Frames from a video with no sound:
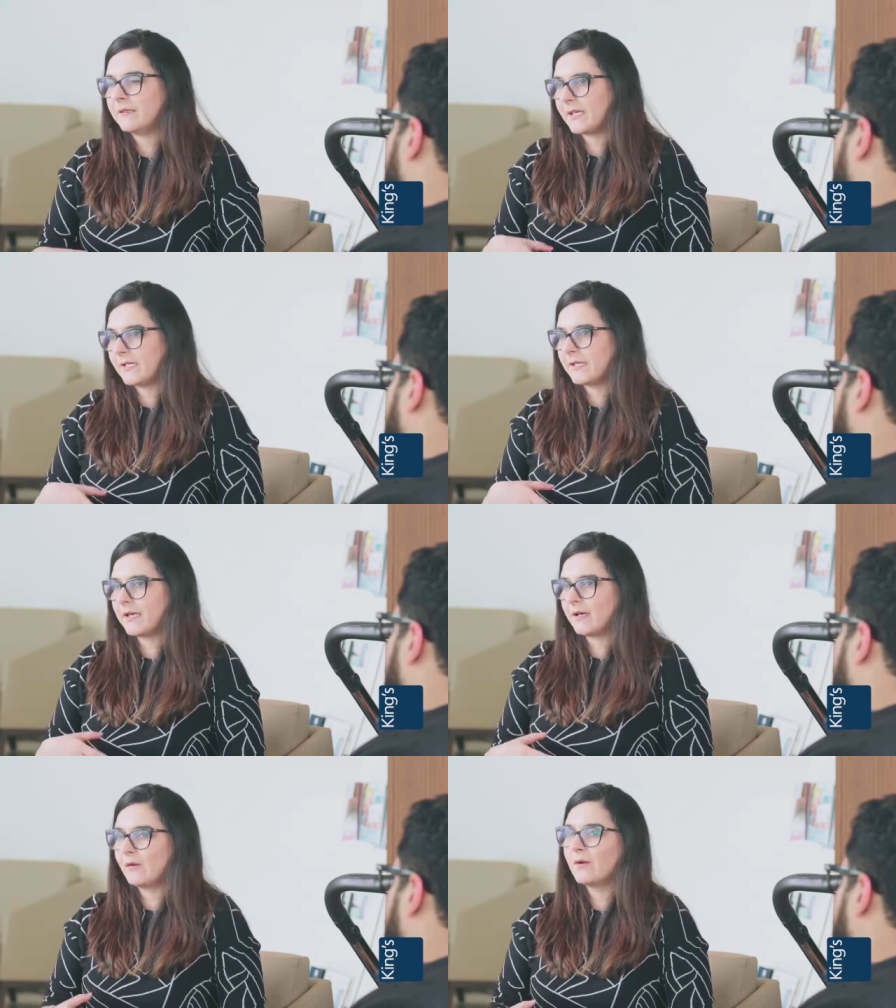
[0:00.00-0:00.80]
right
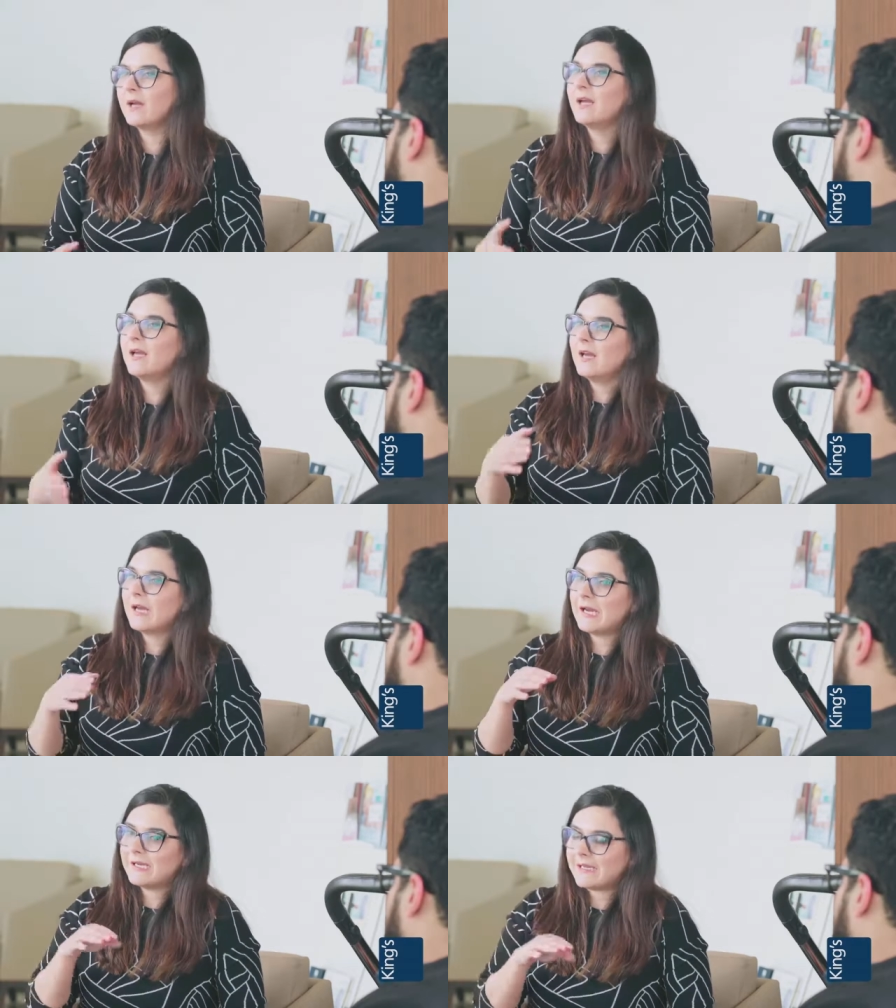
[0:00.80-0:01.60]
now
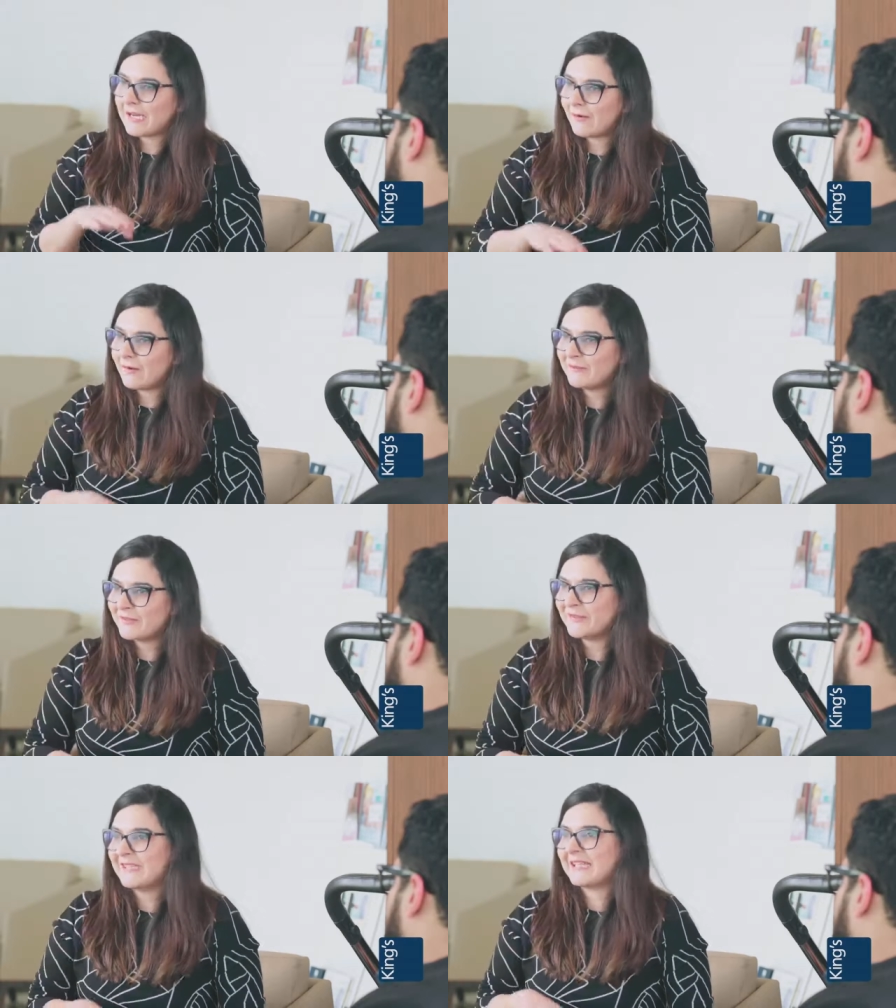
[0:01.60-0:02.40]
now i'm
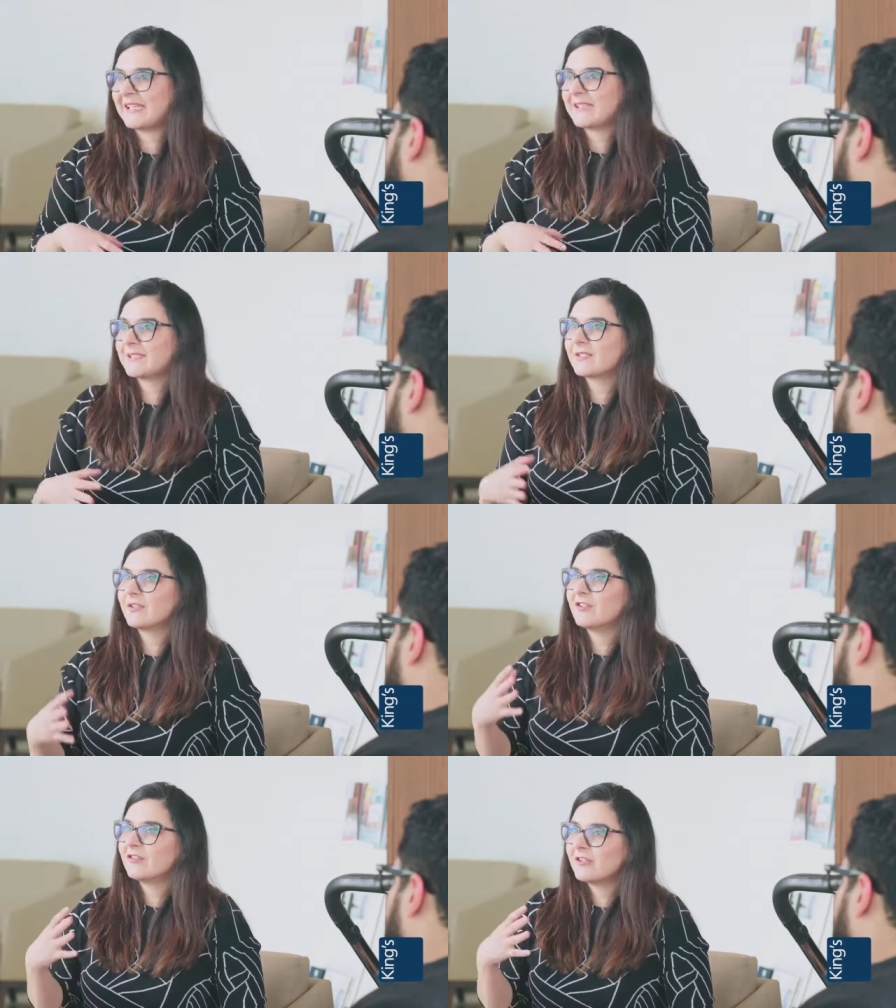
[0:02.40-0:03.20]
doing this so
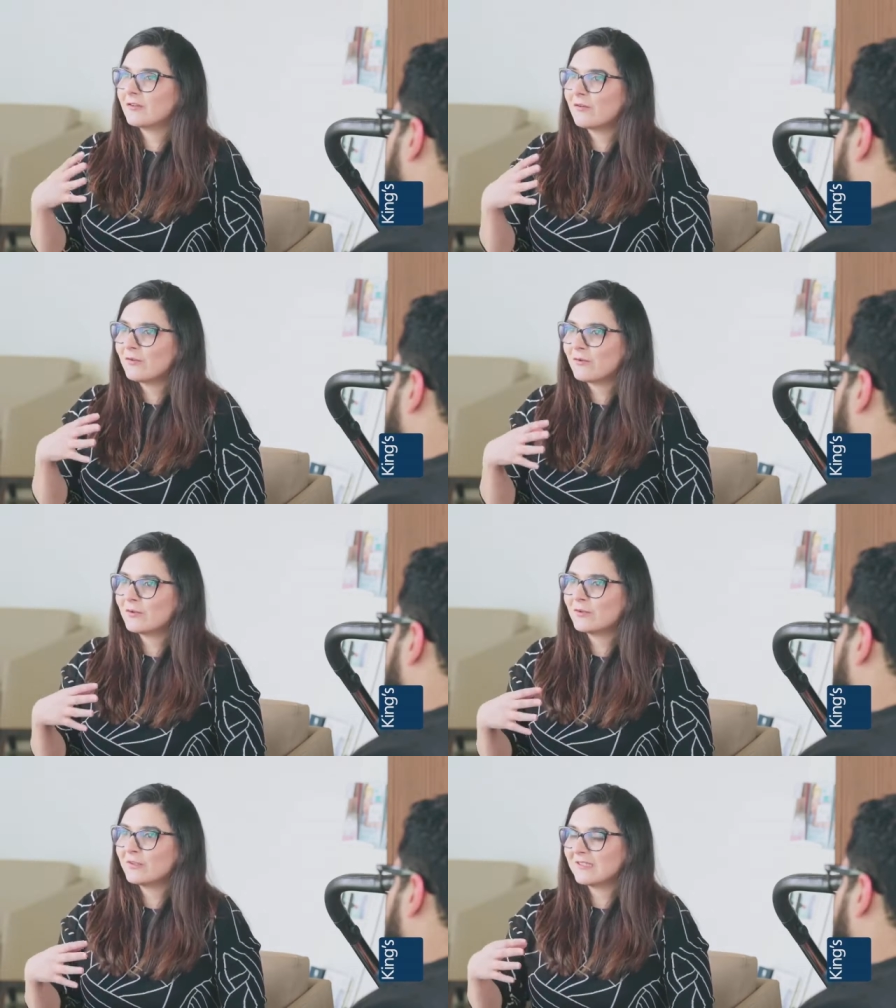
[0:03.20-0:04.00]
you know the
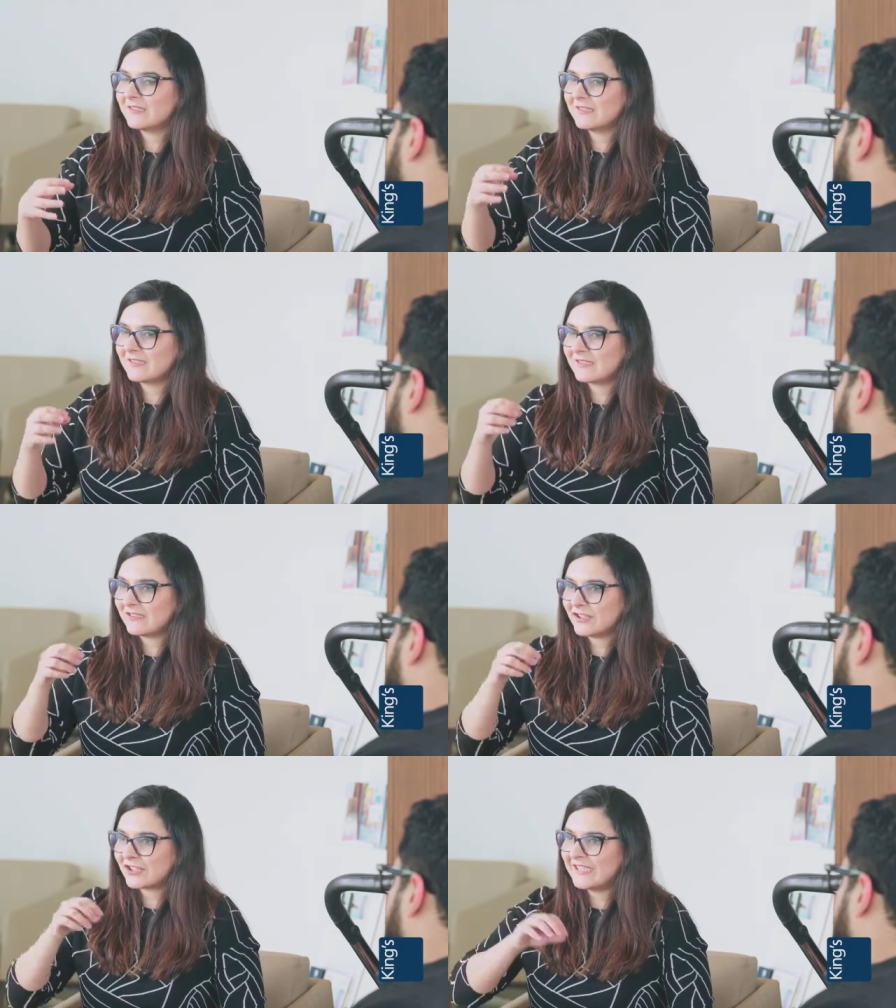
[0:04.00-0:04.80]
whole
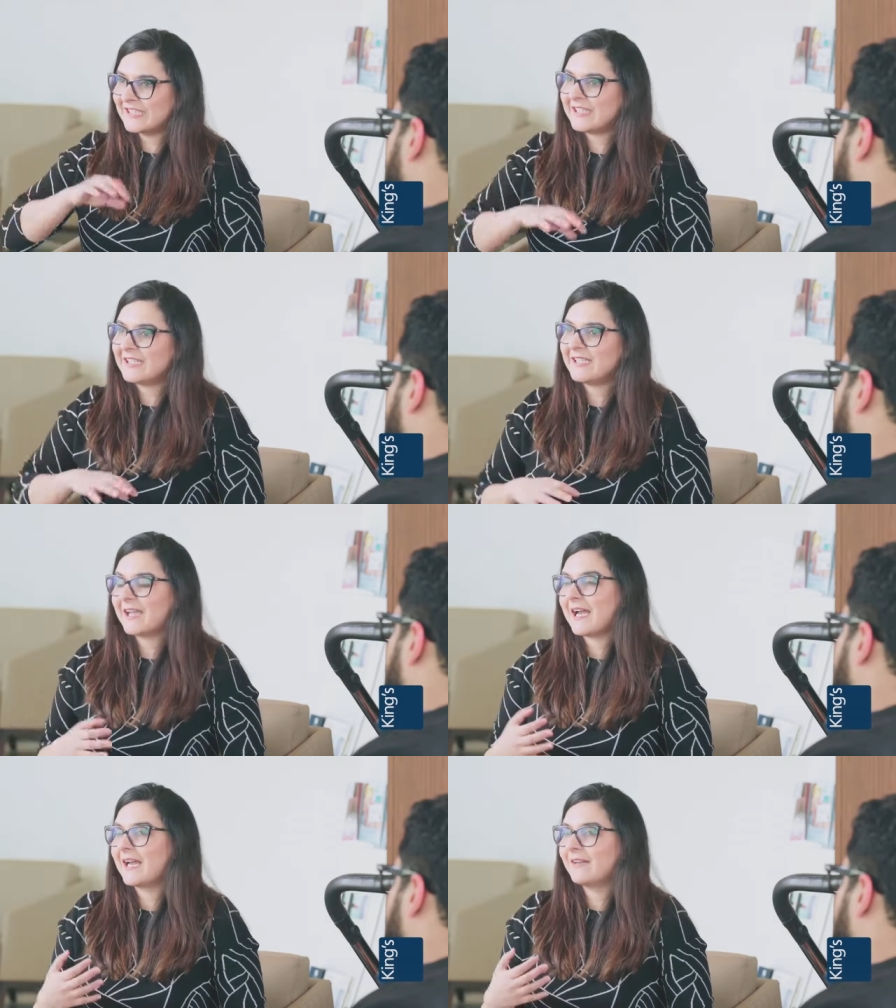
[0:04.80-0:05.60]

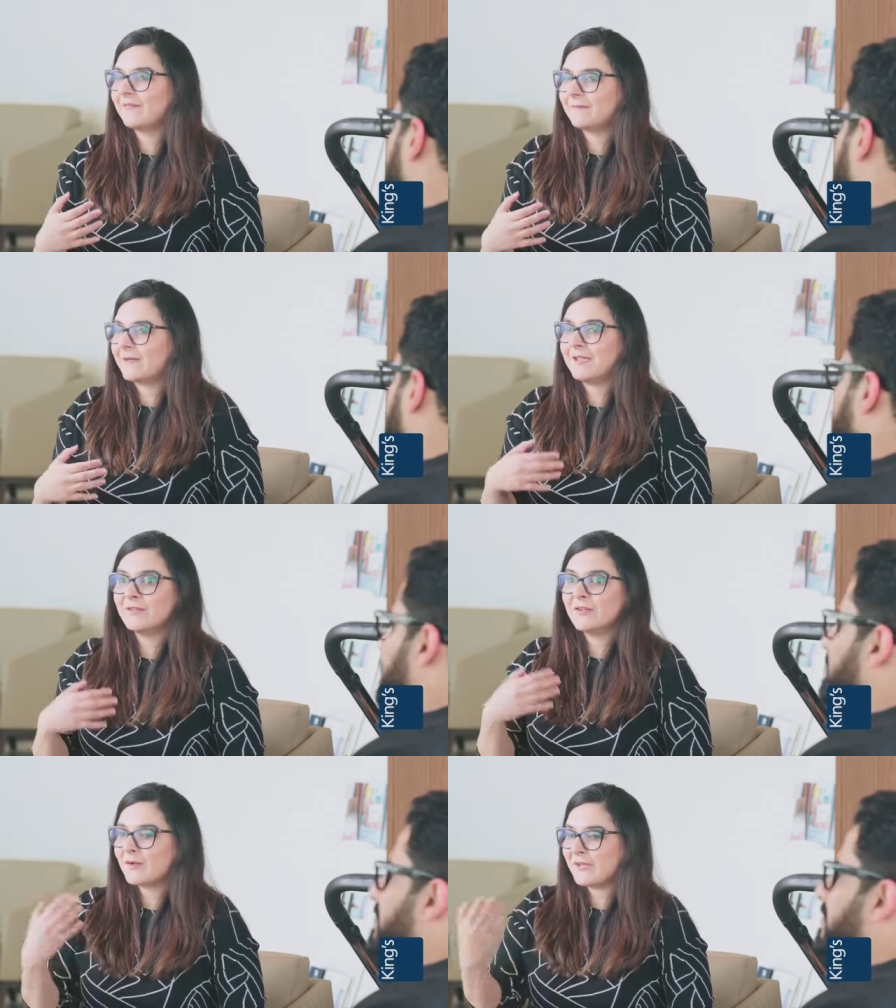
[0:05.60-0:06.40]
journey i
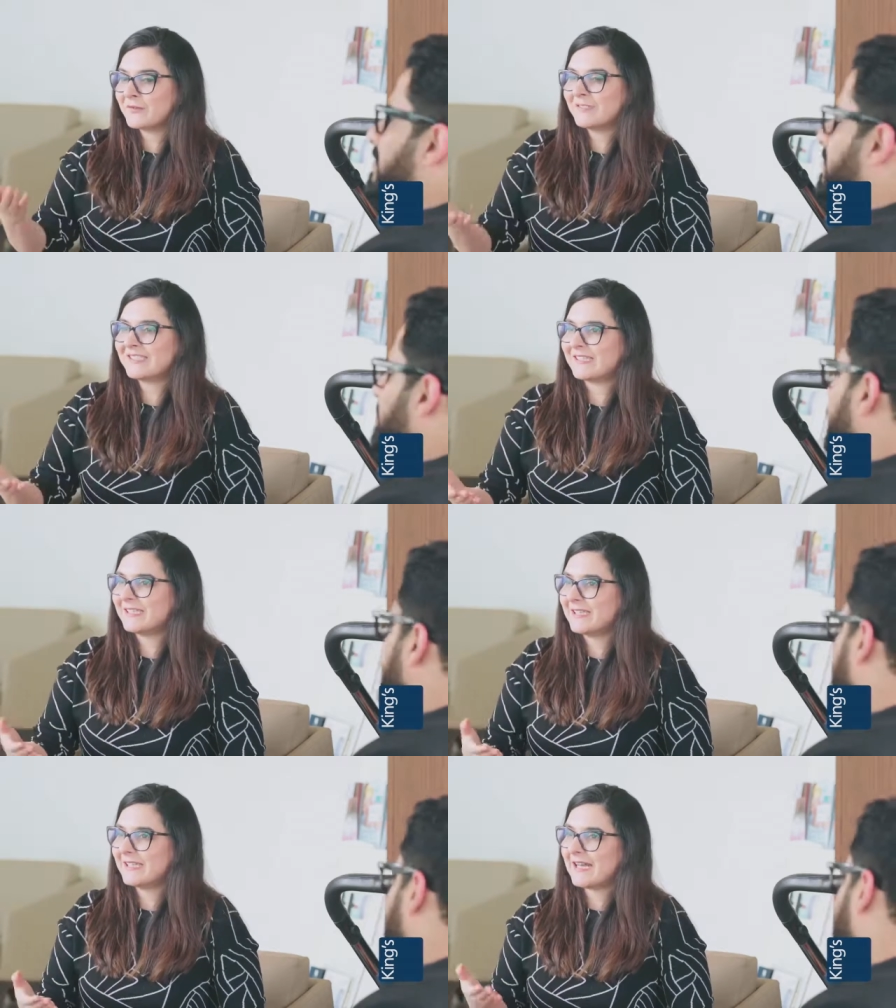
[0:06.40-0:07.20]
even though i couldn't
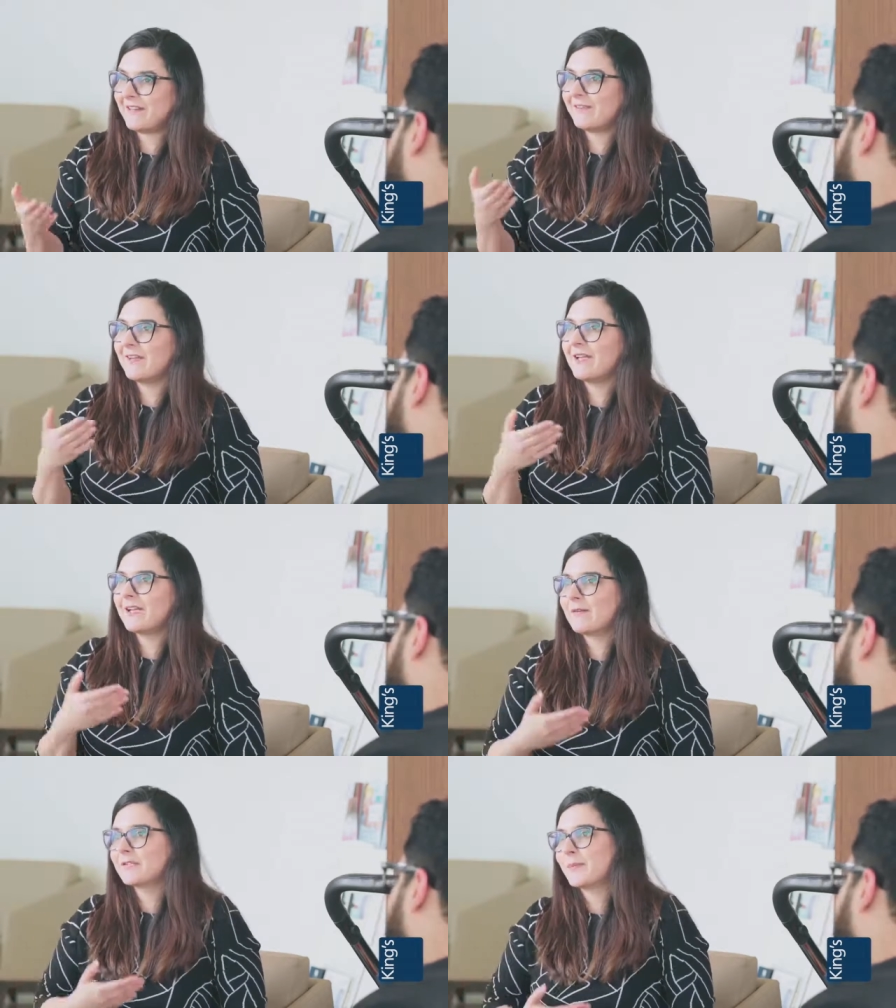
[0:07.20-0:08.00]
see it i felt
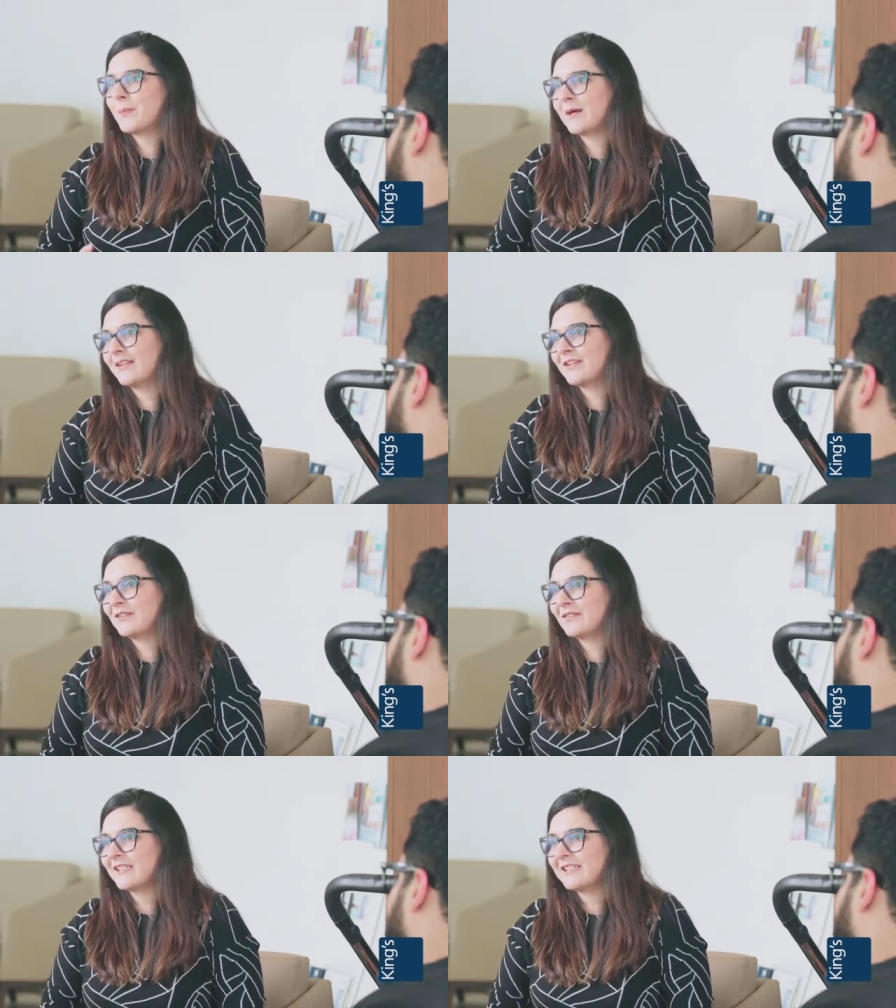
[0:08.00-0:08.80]
like i was a part
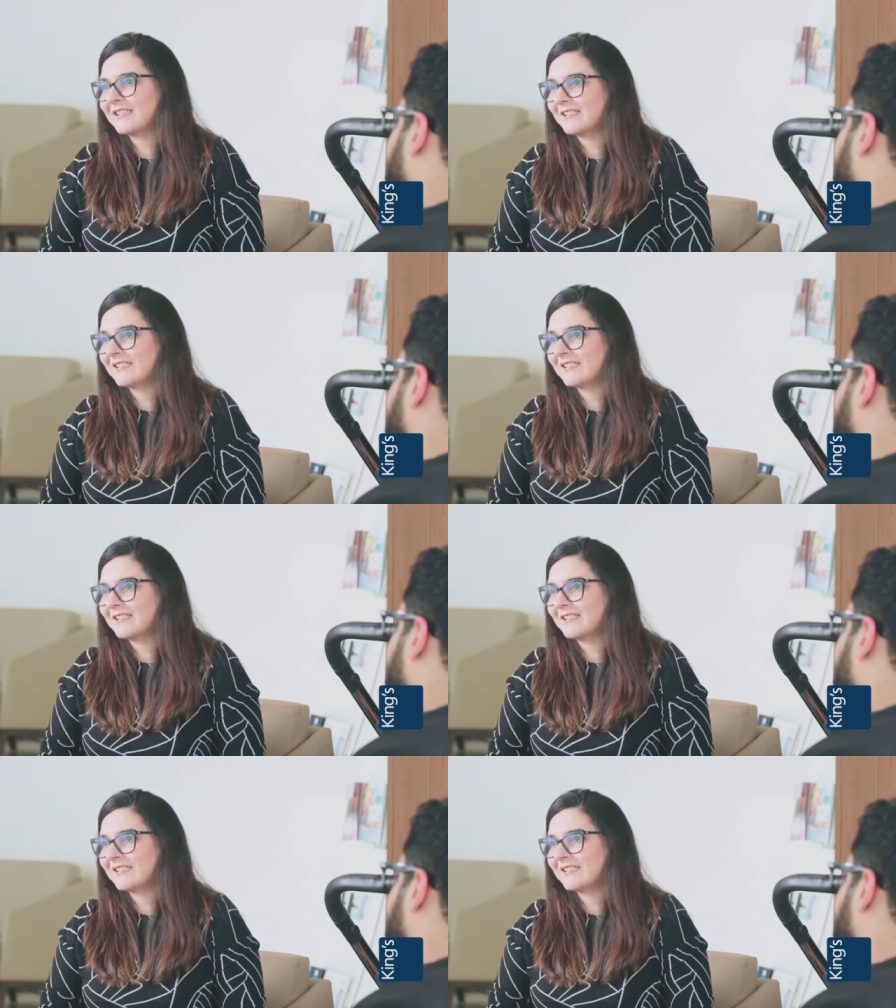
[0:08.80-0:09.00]
of it